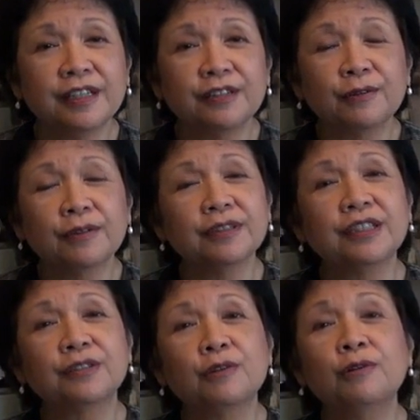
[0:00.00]
their
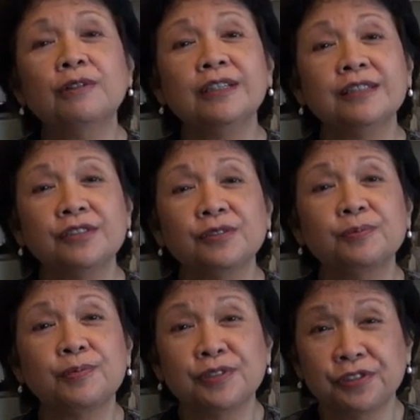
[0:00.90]
goal is to
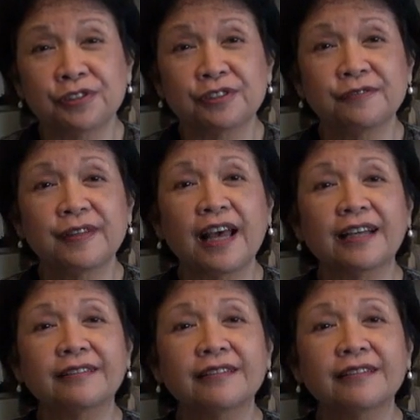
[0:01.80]
preserve that.